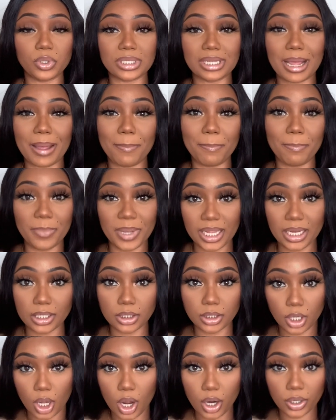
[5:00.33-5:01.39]
was a
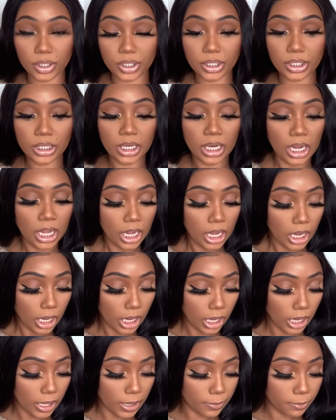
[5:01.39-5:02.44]
bit longer
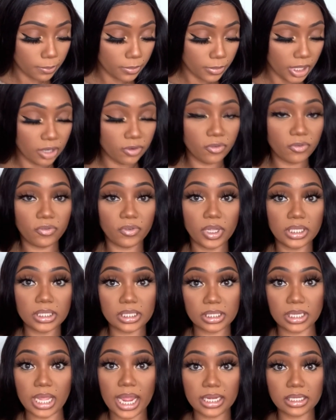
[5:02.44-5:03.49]
um, in, in
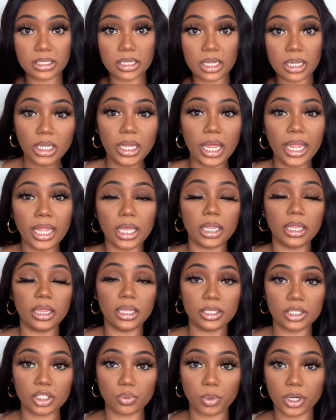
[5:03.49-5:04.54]
sizing, like
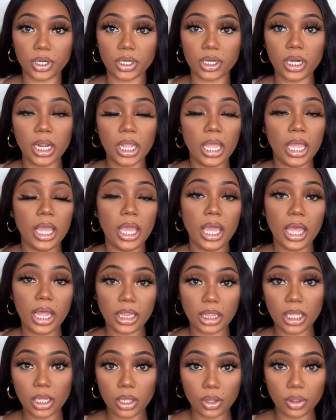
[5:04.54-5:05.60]
this sweater
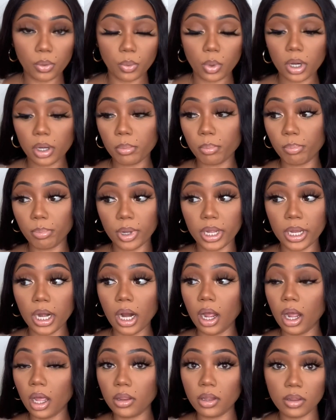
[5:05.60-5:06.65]
and the other one.
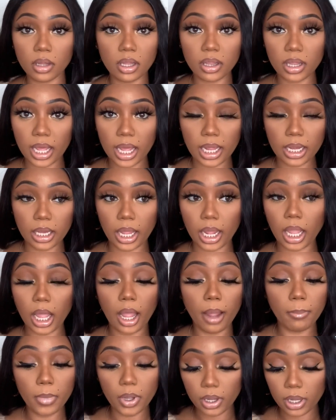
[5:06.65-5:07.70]
But other than that, like
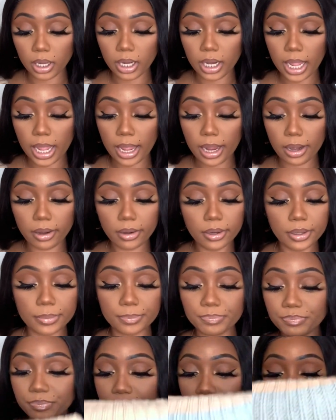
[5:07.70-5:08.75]
I'm good and
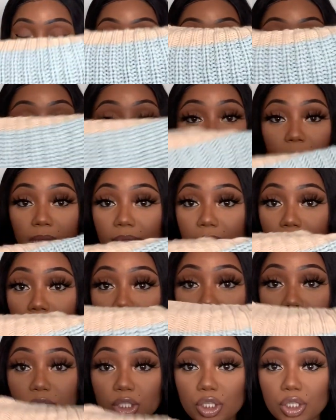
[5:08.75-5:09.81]
I'm happy.
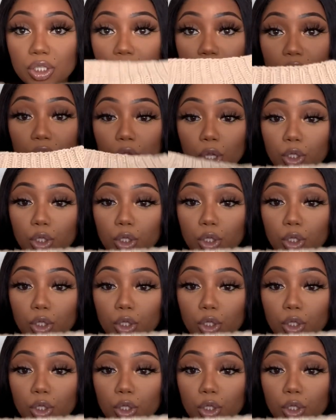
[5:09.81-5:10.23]
And this is